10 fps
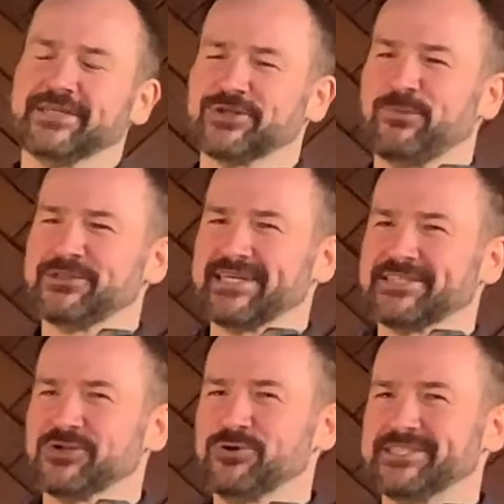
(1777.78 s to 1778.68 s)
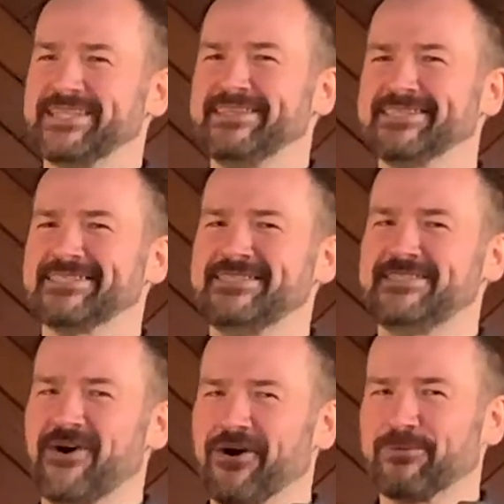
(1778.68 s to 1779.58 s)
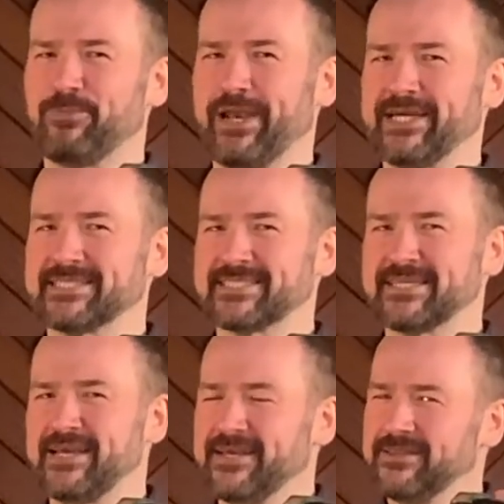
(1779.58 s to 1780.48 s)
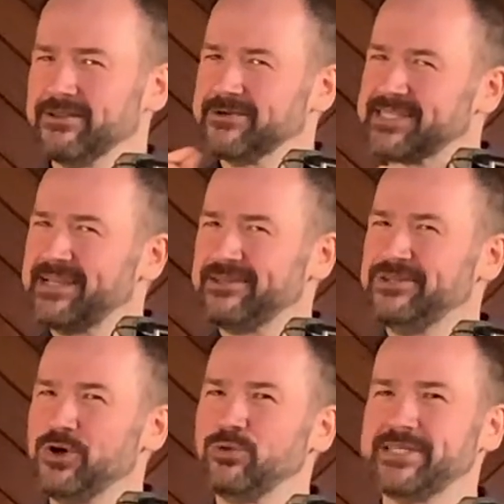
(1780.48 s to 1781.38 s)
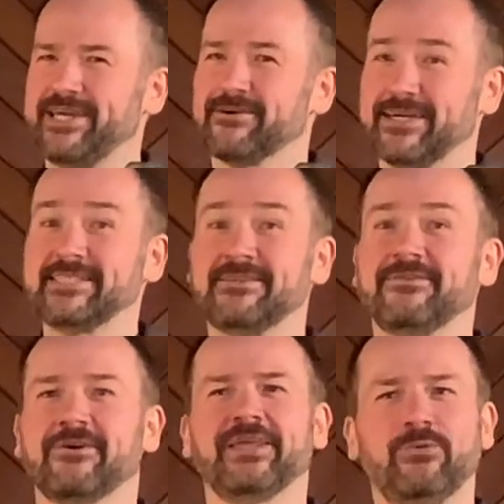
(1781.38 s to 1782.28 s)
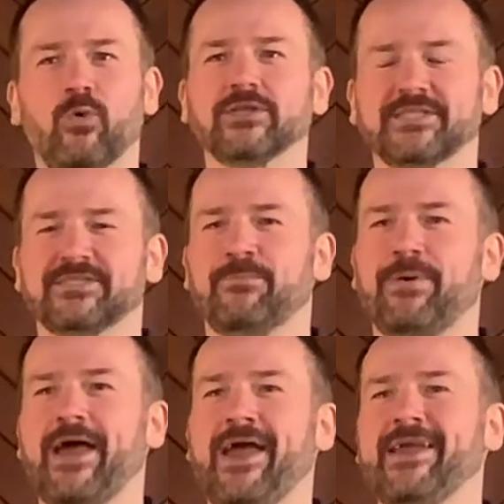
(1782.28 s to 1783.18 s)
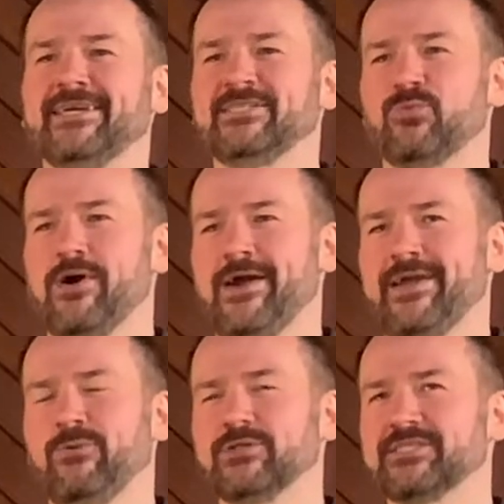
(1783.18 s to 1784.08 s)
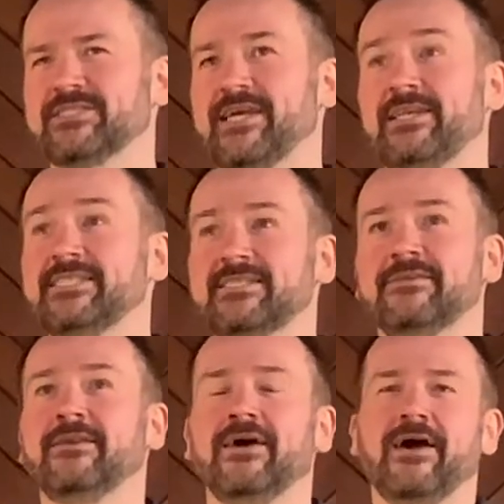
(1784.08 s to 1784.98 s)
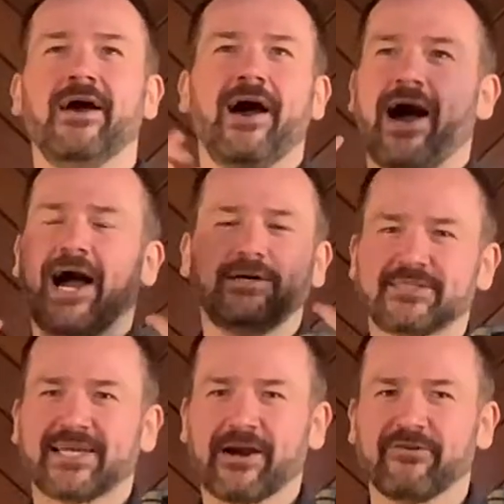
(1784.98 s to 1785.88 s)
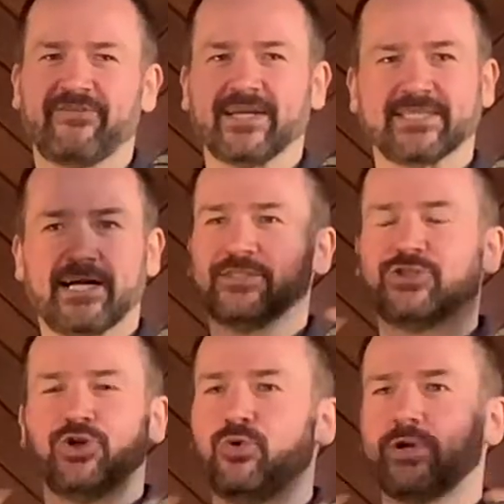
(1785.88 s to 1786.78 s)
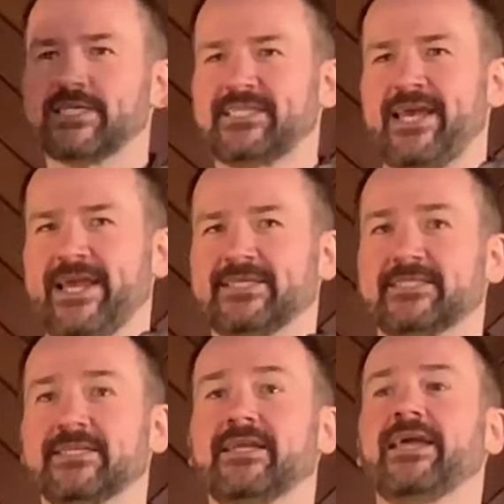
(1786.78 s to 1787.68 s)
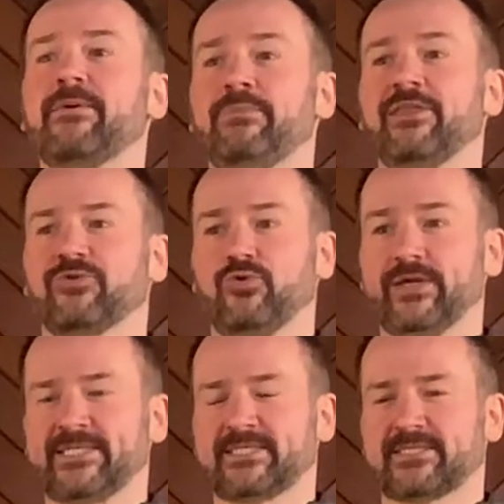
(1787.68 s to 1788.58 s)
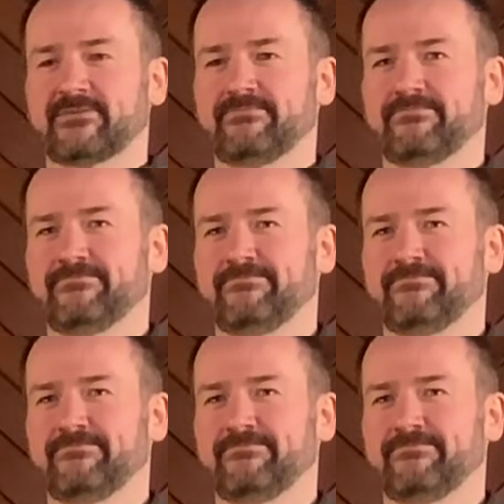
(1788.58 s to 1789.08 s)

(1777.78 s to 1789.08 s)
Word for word: It's almost like Jonah's in this dark place. There is a little note here, isn't there? He wants to pay his way. He wants to say, listen, I'll sacrifice. I'll do what it takes. Get me through this.